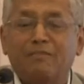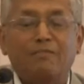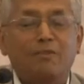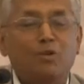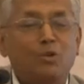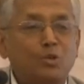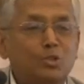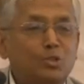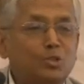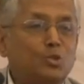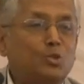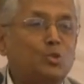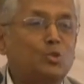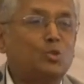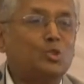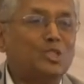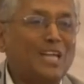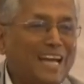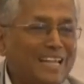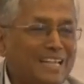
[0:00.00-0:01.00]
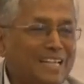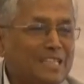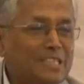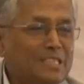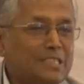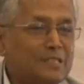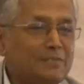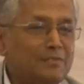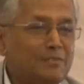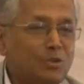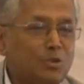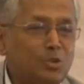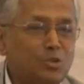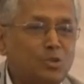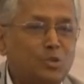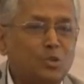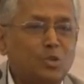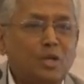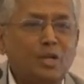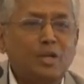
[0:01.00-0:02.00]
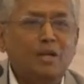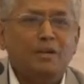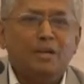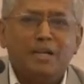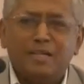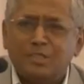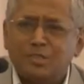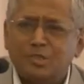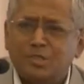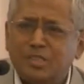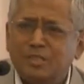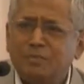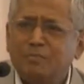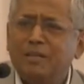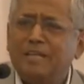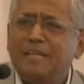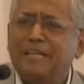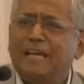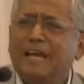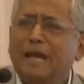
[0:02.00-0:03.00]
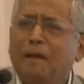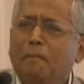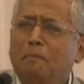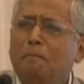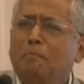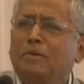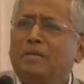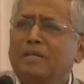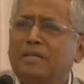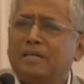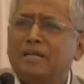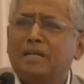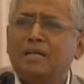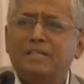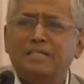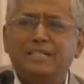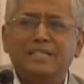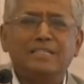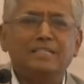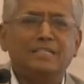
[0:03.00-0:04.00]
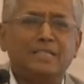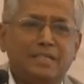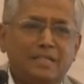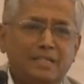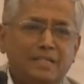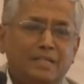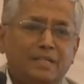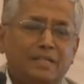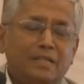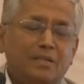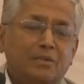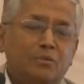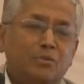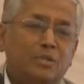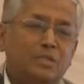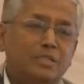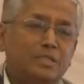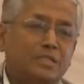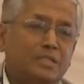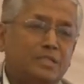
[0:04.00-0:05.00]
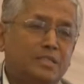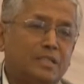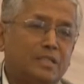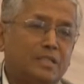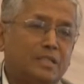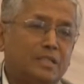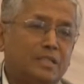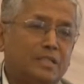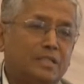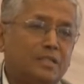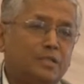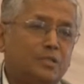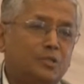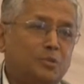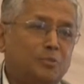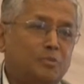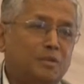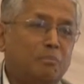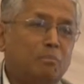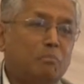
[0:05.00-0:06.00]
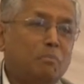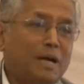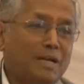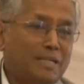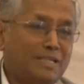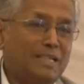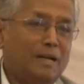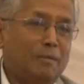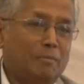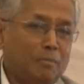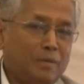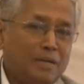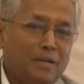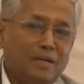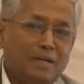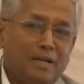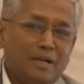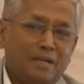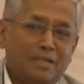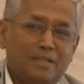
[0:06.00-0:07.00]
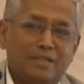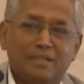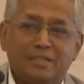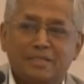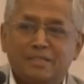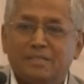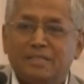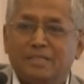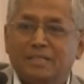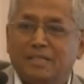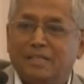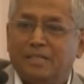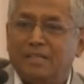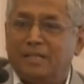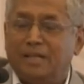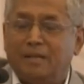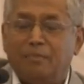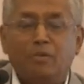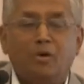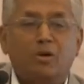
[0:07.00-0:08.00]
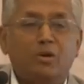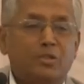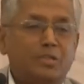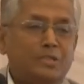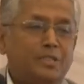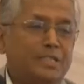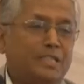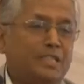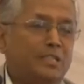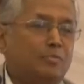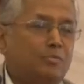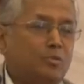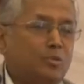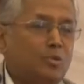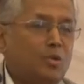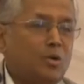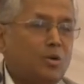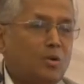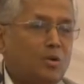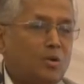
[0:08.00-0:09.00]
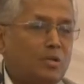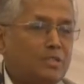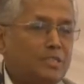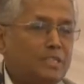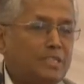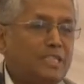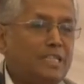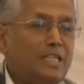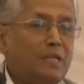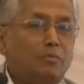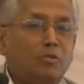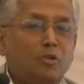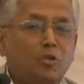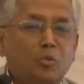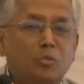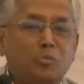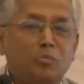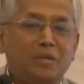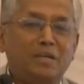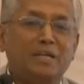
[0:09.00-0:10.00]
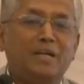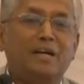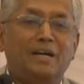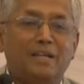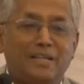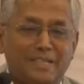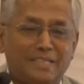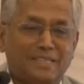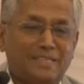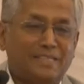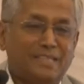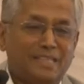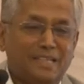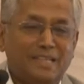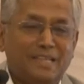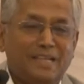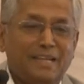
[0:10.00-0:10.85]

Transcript: flow through channels, flow through extremely empirical data was uh, to be mugged up. And there is a laboratory in Pune called CWPRS,